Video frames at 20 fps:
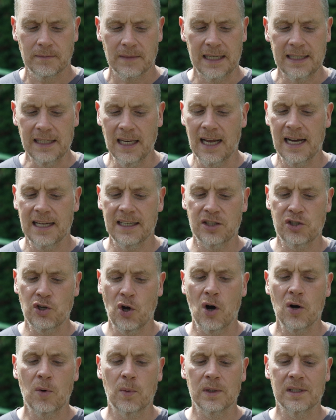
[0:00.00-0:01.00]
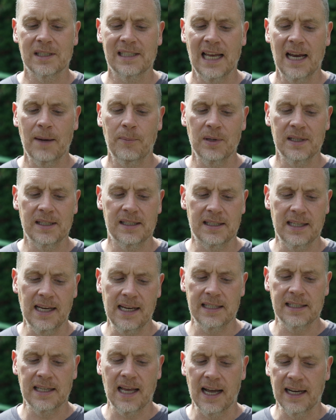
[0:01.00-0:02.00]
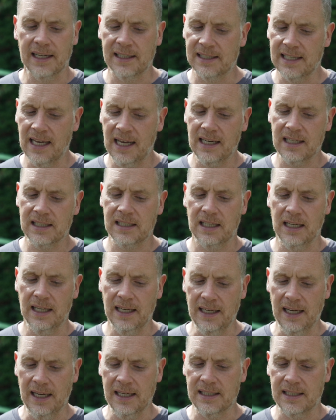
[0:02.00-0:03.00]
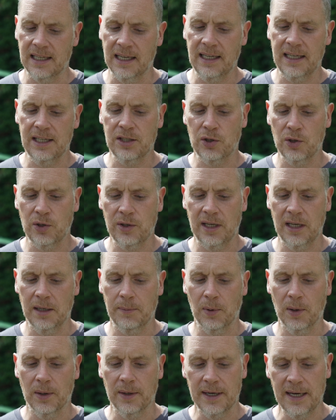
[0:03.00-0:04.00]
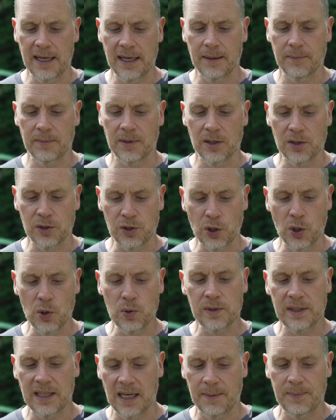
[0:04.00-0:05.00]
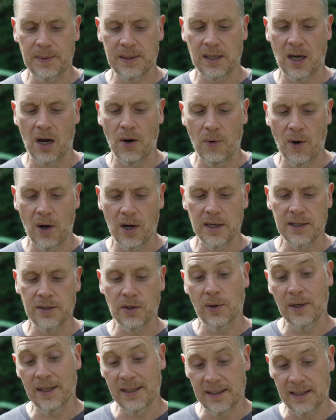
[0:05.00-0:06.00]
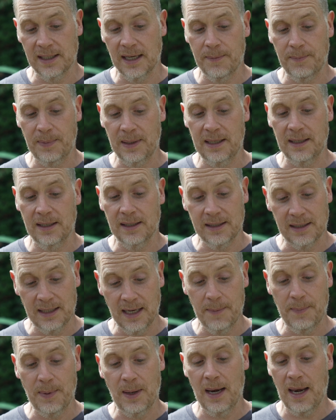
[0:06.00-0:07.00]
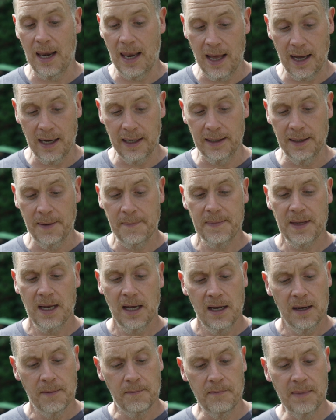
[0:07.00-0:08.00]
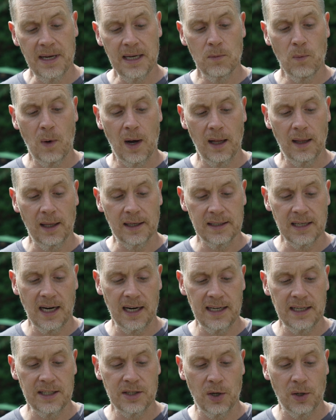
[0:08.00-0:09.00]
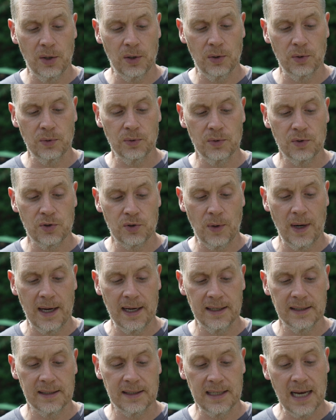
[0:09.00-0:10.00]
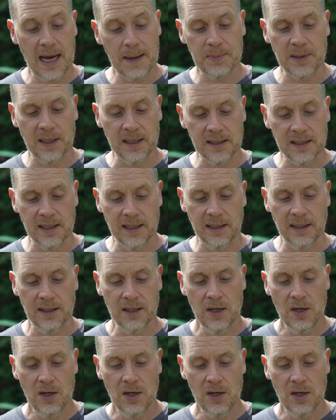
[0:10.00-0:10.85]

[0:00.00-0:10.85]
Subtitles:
In the land of Zog, where zebras zigzag zealously, a zany zookeeper named Zo zips around on a zippy zip line. Meanwhile, a tiny turtle tries tap dancing